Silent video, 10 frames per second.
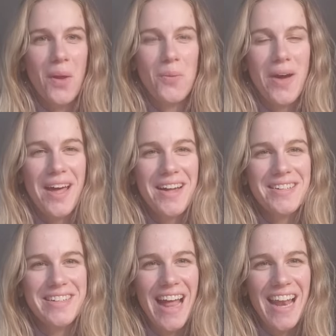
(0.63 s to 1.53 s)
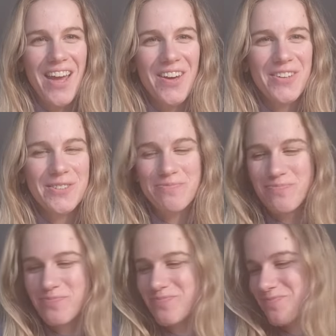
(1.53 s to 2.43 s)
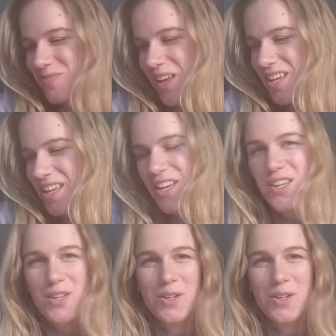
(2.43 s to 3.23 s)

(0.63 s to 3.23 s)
Well, hello! You